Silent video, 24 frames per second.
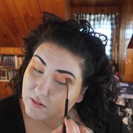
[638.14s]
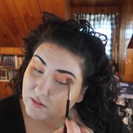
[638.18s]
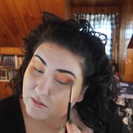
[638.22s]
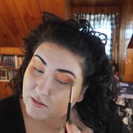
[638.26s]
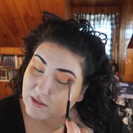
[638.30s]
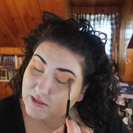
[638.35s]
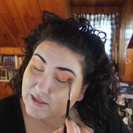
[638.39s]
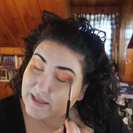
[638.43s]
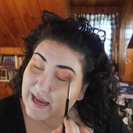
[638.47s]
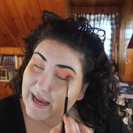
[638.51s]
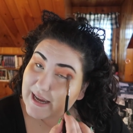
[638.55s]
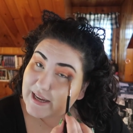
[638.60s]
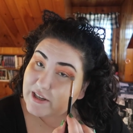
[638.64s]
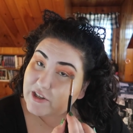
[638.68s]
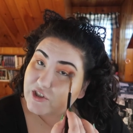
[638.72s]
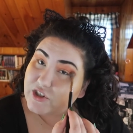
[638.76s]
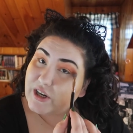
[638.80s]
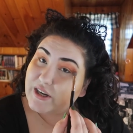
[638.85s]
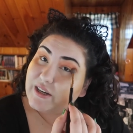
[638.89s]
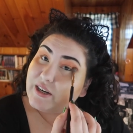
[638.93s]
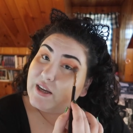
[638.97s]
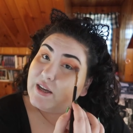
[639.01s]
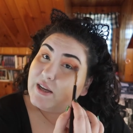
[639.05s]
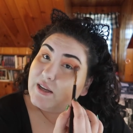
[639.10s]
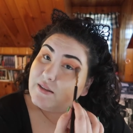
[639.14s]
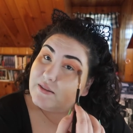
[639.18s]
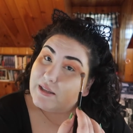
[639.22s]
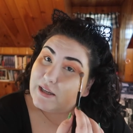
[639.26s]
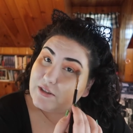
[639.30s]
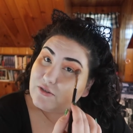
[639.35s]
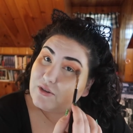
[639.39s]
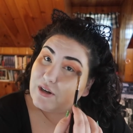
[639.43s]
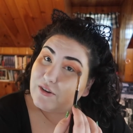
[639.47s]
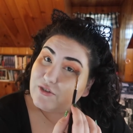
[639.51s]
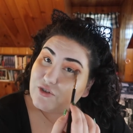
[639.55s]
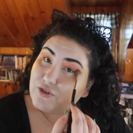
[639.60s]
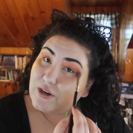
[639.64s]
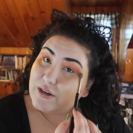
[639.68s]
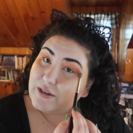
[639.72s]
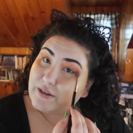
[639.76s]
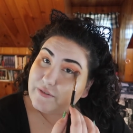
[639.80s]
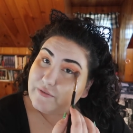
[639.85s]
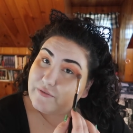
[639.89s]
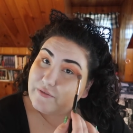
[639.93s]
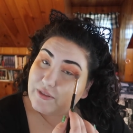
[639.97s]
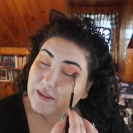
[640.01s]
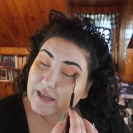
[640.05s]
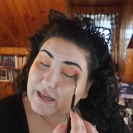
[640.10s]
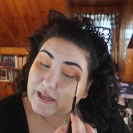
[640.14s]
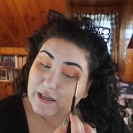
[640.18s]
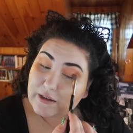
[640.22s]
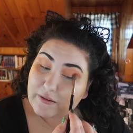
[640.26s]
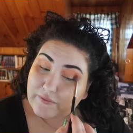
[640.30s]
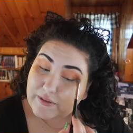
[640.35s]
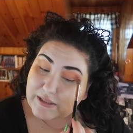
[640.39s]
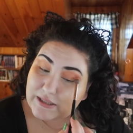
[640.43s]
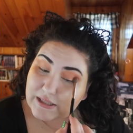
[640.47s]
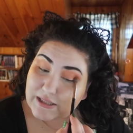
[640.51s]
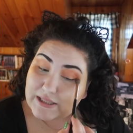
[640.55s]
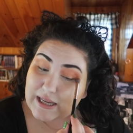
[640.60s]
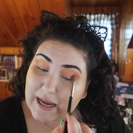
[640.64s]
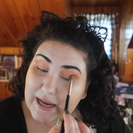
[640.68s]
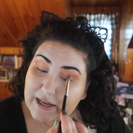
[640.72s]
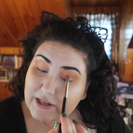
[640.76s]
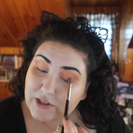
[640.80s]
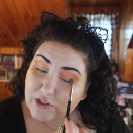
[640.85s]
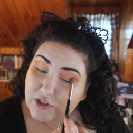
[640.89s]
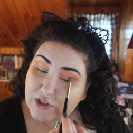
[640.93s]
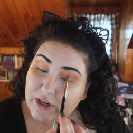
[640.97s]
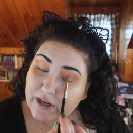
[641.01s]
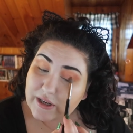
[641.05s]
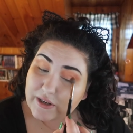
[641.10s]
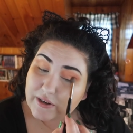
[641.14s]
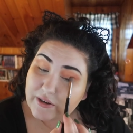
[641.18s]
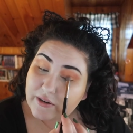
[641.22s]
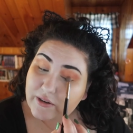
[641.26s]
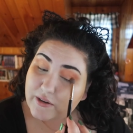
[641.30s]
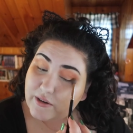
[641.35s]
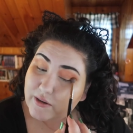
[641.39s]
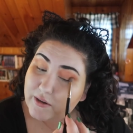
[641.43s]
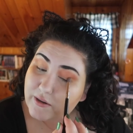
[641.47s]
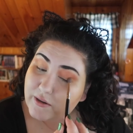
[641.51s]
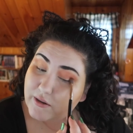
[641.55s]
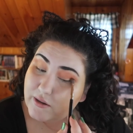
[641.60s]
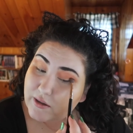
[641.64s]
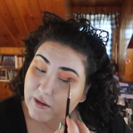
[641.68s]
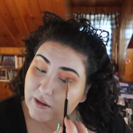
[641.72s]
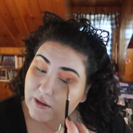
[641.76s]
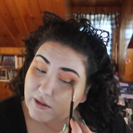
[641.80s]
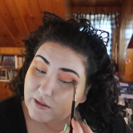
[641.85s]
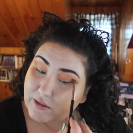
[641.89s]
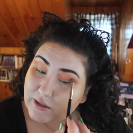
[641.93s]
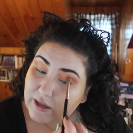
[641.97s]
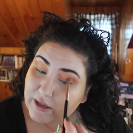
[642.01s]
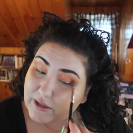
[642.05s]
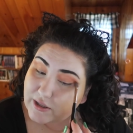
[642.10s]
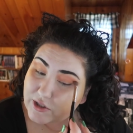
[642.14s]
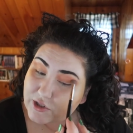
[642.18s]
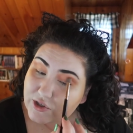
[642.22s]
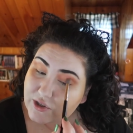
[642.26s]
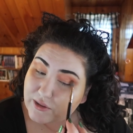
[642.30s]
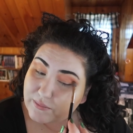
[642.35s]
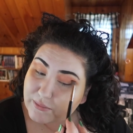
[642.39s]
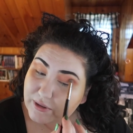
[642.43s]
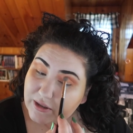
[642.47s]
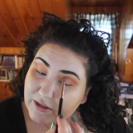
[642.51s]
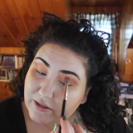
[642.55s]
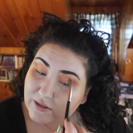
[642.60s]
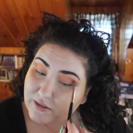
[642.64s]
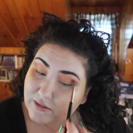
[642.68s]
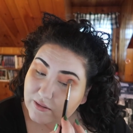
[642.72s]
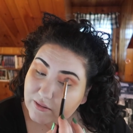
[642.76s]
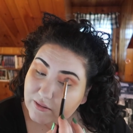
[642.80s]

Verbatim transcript: The satin shade. That's what I was trying to think of. It's a satin shade, not a shimmer.